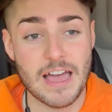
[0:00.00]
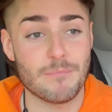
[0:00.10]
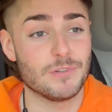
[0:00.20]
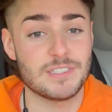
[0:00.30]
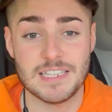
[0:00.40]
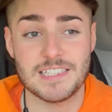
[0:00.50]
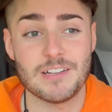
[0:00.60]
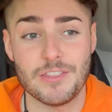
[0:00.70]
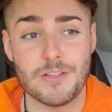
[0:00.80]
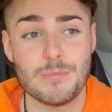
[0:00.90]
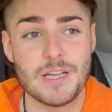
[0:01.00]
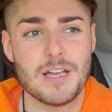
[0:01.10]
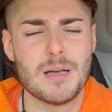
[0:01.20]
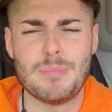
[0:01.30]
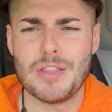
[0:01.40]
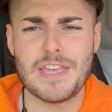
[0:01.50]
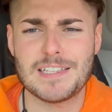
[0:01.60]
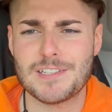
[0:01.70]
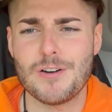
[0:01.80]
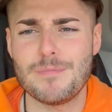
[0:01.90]
I'm not dissing on them, but they
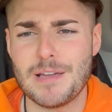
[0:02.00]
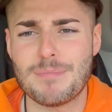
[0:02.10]
sold me a